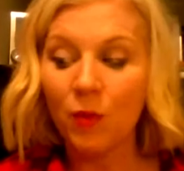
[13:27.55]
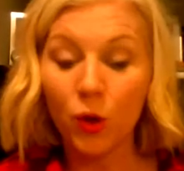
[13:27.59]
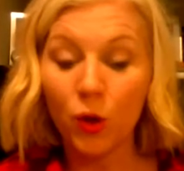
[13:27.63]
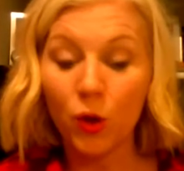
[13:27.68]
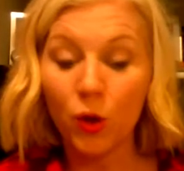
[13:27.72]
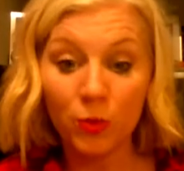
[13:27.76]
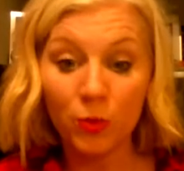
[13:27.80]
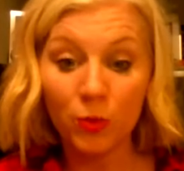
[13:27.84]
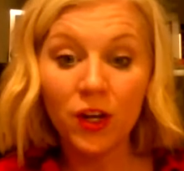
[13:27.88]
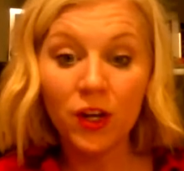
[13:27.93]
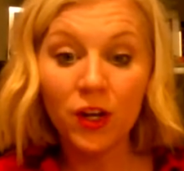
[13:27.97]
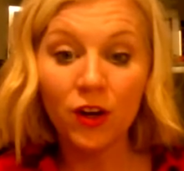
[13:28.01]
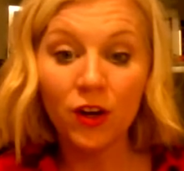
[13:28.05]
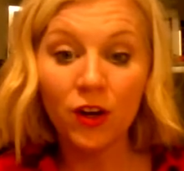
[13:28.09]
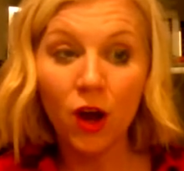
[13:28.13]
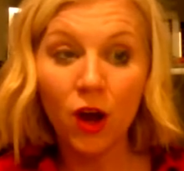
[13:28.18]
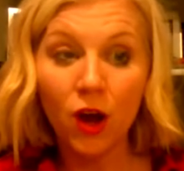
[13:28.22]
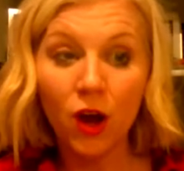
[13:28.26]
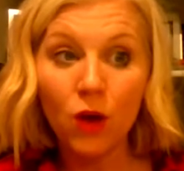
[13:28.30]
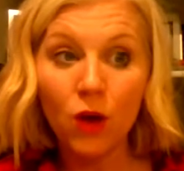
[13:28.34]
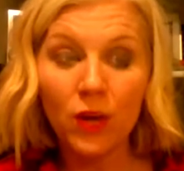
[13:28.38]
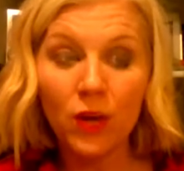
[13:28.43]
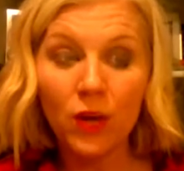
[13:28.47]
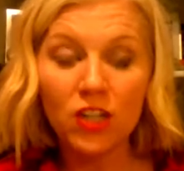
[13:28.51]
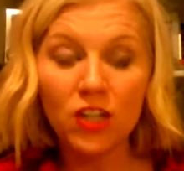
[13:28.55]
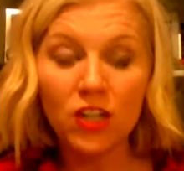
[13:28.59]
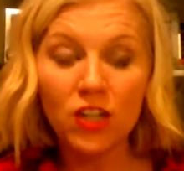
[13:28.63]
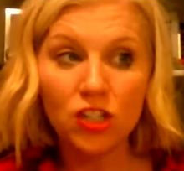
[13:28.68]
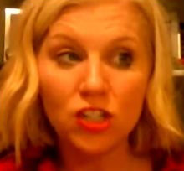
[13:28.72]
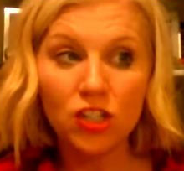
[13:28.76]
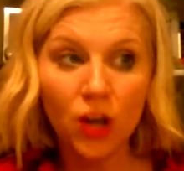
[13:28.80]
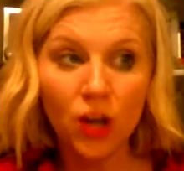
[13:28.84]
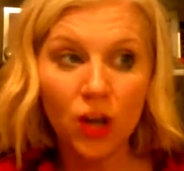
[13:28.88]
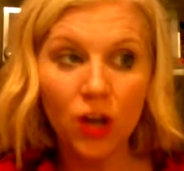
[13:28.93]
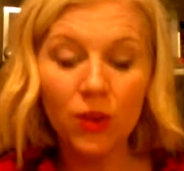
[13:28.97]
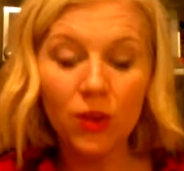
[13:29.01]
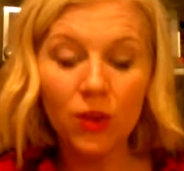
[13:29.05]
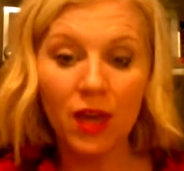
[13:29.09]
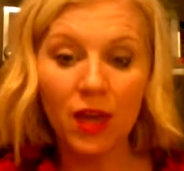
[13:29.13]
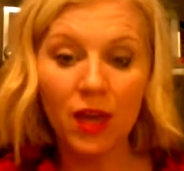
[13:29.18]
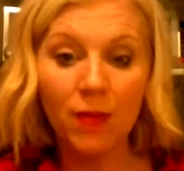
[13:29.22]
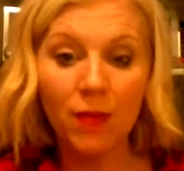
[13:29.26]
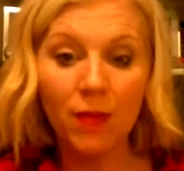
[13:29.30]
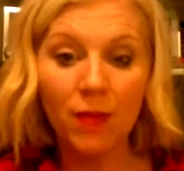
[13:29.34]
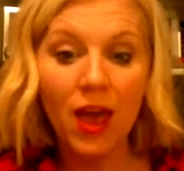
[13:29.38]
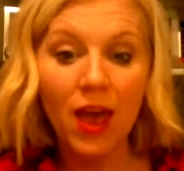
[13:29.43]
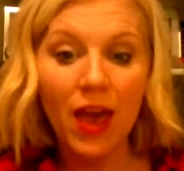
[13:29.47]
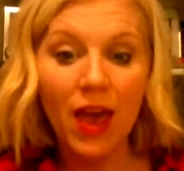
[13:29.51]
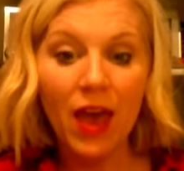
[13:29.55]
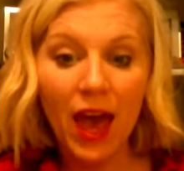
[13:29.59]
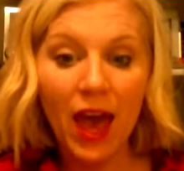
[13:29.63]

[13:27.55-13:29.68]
or bring your own and show them